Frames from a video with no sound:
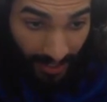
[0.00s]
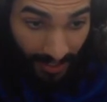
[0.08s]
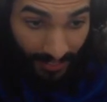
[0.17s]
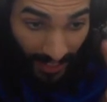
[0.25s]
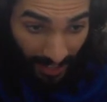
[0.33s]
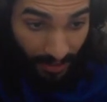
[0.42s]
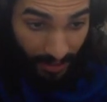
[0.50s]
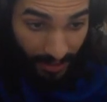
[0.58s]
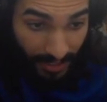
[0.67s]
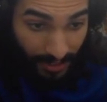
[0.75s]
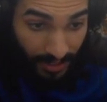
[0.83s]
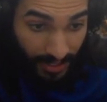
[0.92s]
Fuck that
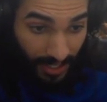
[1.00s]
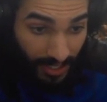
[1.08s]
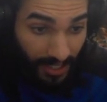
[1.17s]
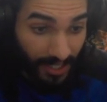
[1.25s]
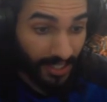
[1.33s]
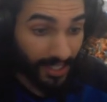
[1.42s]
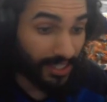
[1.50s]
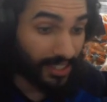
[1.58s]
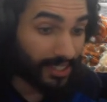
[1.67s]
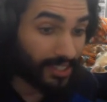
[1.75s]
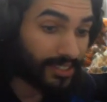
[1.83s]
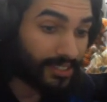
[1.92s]
looks interesting. Nah, fuck
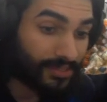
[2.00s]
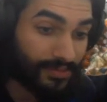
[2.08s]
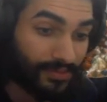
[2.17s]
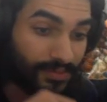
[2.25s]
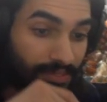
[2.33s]
that. Just read it.